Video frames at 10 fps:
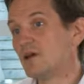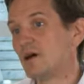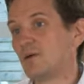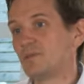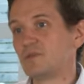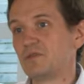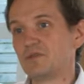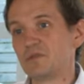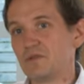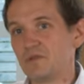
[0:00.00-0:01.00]

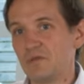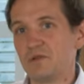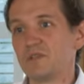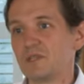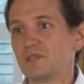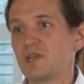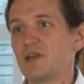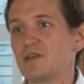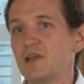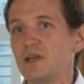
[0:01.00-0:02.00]
to the fullest
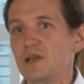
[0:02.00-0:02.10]
extent,